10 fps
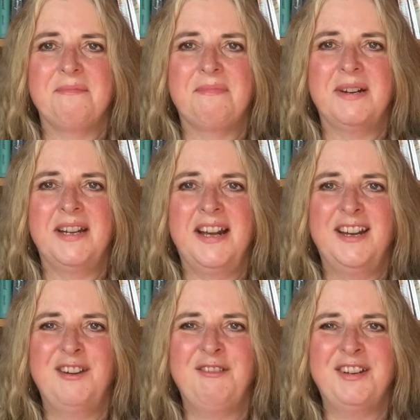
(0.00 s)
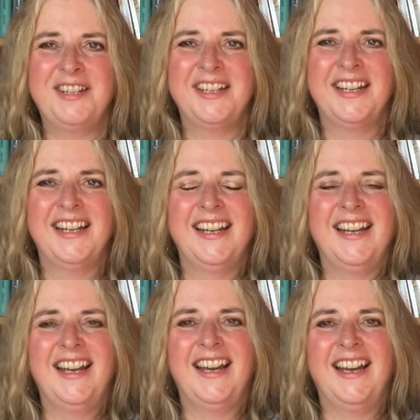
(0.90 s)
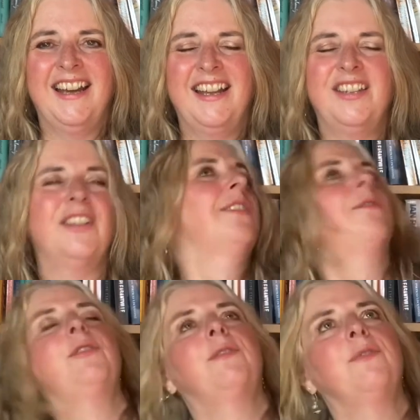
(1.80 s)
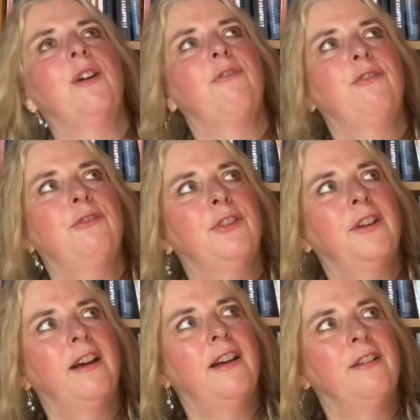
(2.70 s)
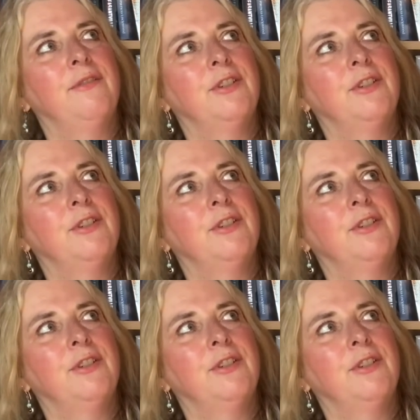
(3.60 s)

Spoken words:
pretty accurate. It's the sort of novel that I love